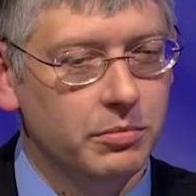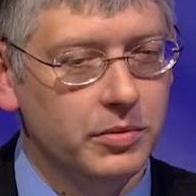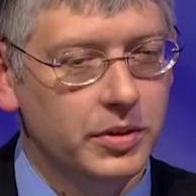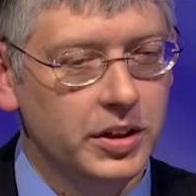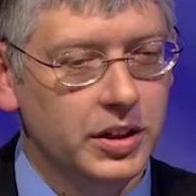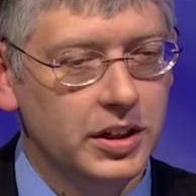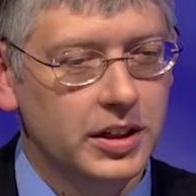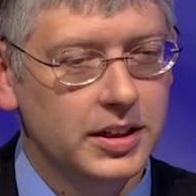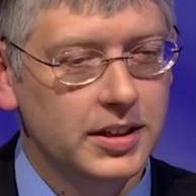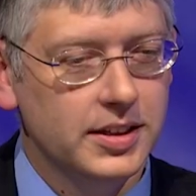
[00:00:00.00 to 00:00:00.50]

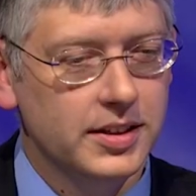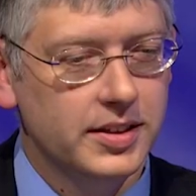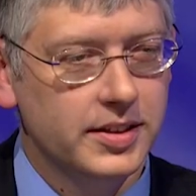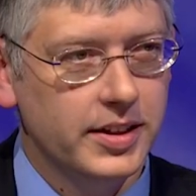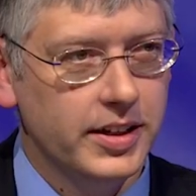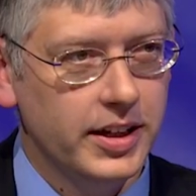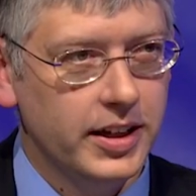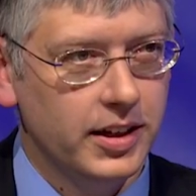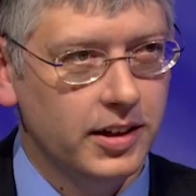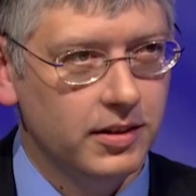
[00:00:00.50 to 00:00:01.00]
you get to
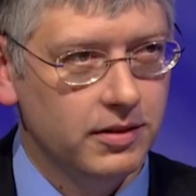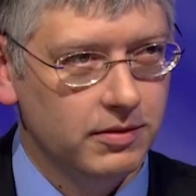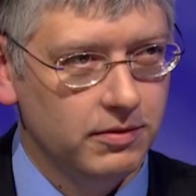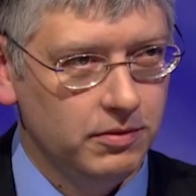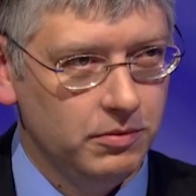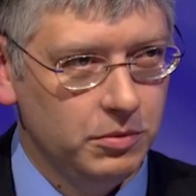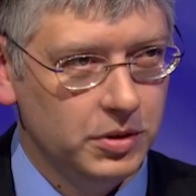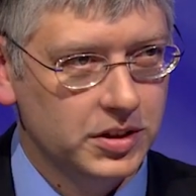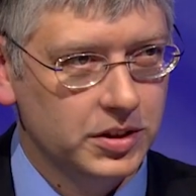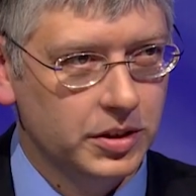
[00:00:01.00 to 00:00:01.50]
see
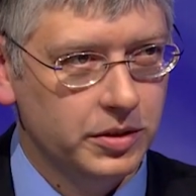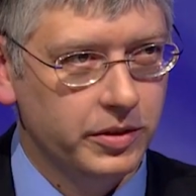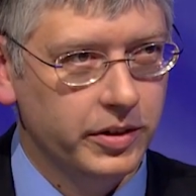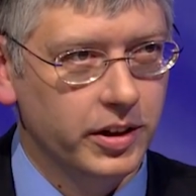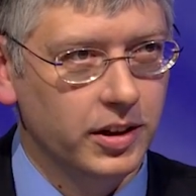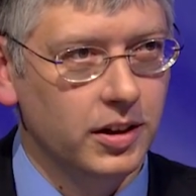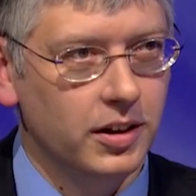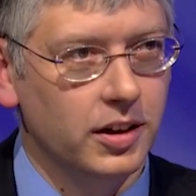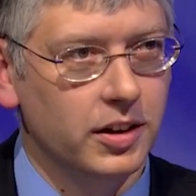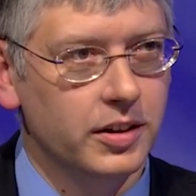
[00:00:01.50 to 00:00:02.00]
what's
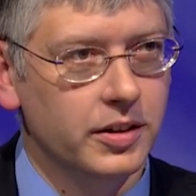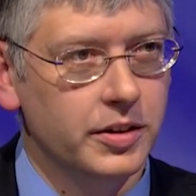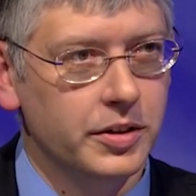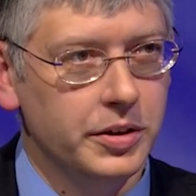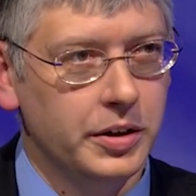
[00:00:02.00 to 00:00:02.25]
going on.